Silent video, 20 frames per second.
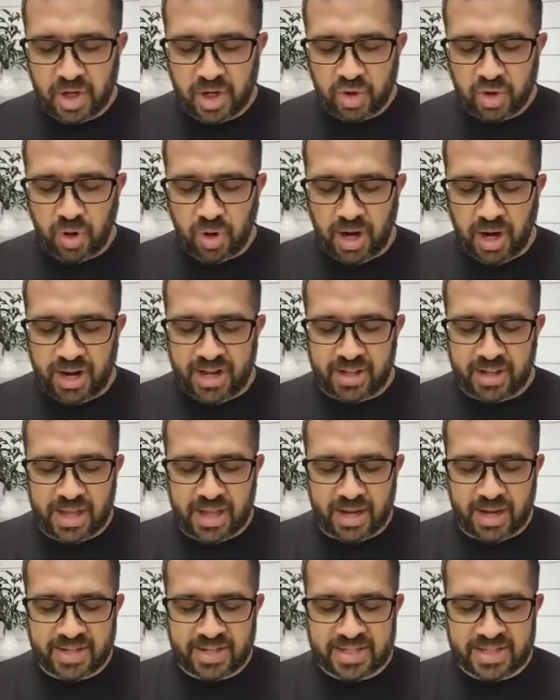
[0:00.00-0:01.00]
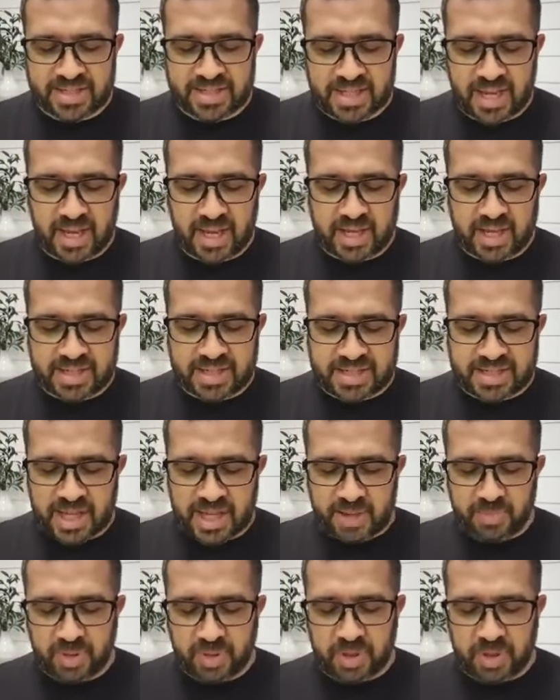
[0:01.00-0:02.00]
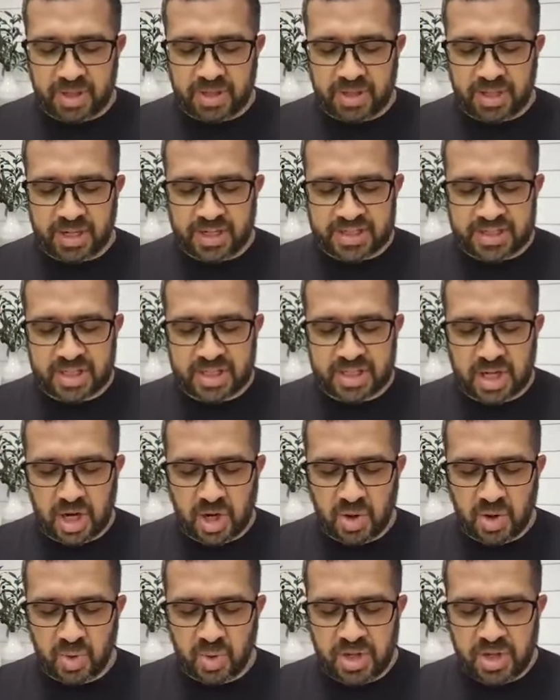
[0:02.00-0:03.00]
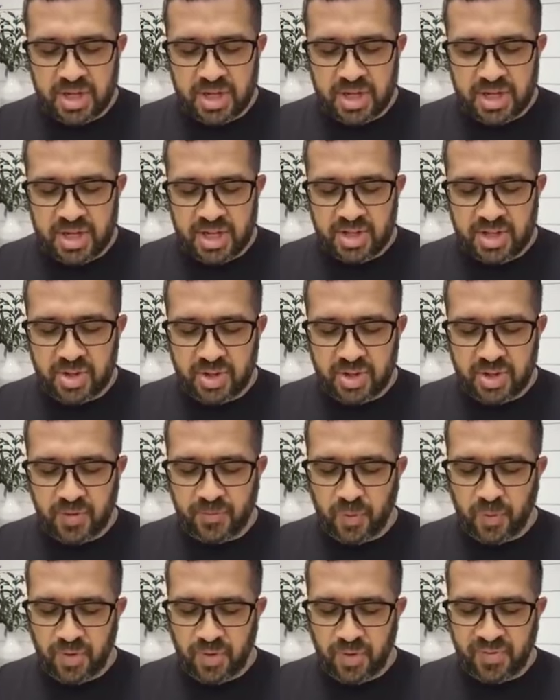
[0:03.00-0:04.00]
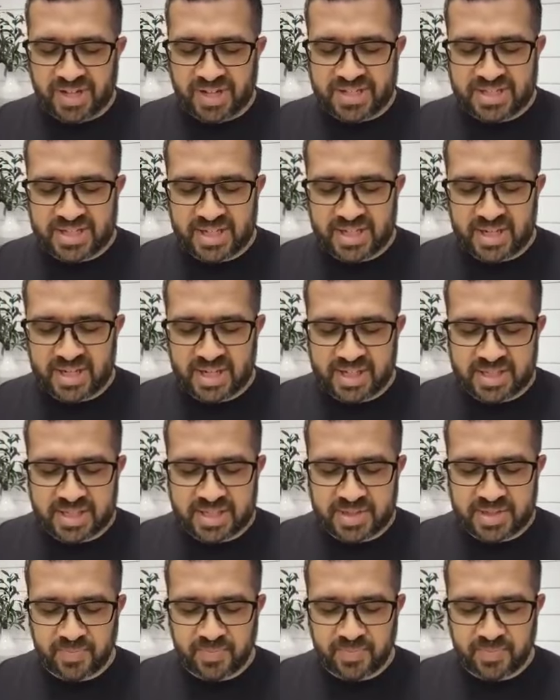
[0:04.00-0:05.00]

Cry out loud and say, assemble and let us go into the fortified cities.